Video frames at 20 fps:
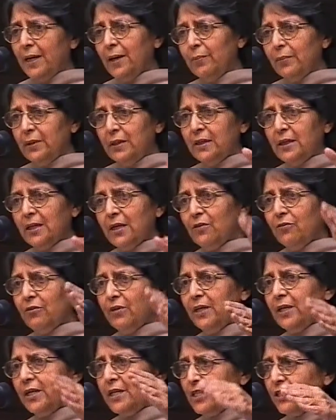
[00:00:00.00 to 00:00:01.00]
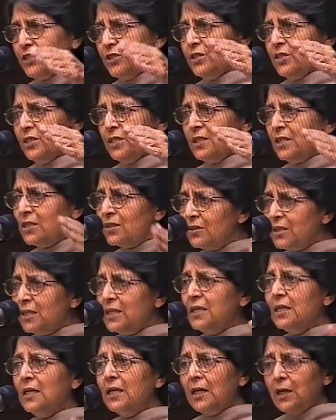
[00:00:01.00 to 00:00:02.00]
I mean, there are variations in
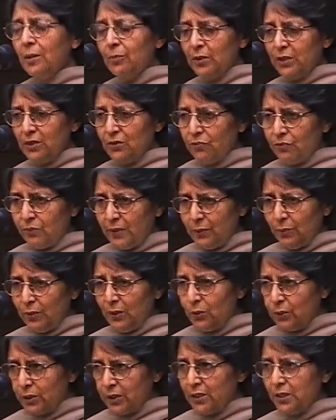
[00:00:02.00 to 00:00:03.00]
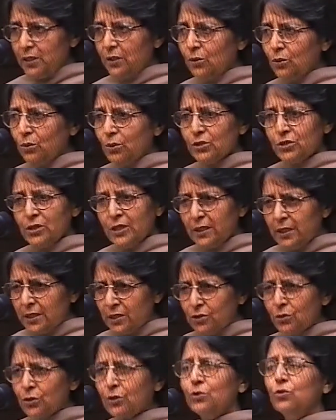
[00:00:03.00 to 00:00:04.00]
degree, but if when we look at it closely,
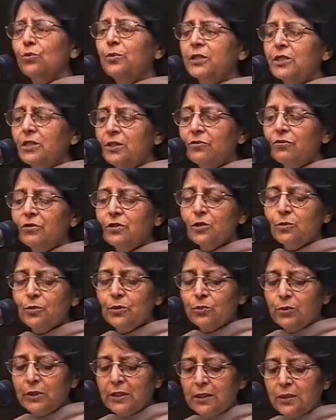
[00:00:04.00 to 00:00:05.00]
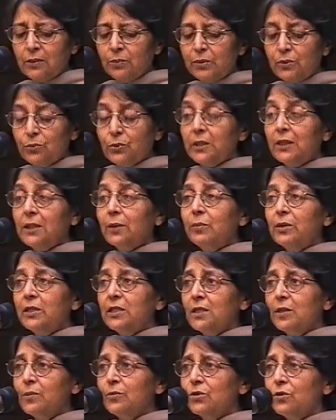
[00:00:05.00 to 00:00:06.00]
there's not too much difference between them in
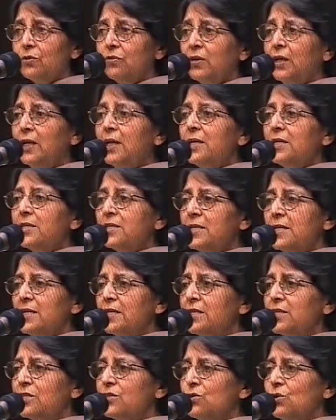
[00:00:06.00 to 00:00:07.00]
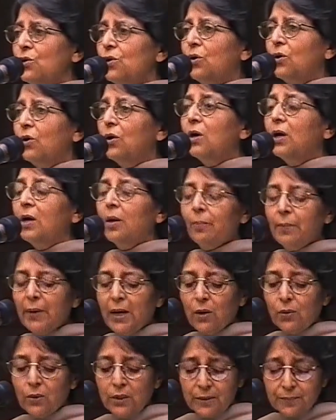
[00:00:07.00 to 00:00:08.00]
terms of status or
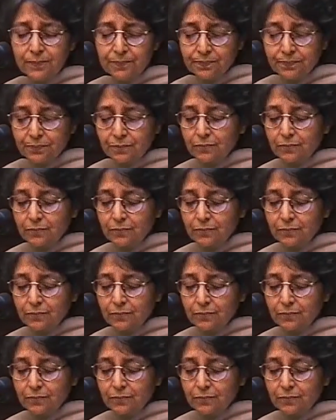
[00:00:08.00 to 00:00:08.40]
power.